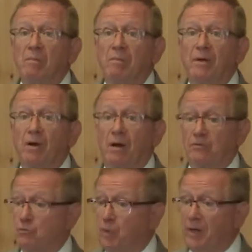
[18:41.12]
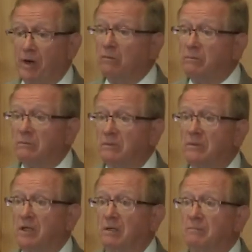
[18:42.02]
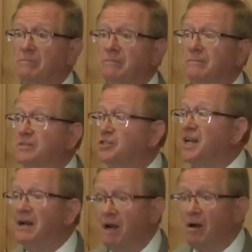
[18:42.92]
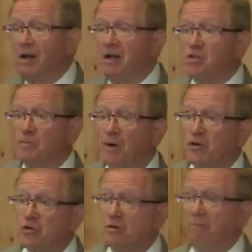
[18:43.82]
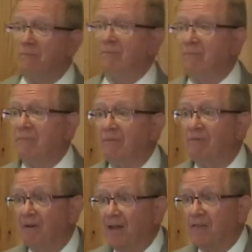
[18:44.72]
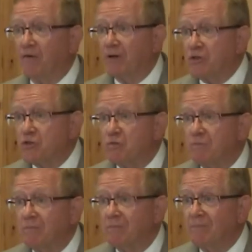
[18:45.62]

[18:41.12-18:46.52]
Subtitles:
because we don't see nearly as much faithfulness,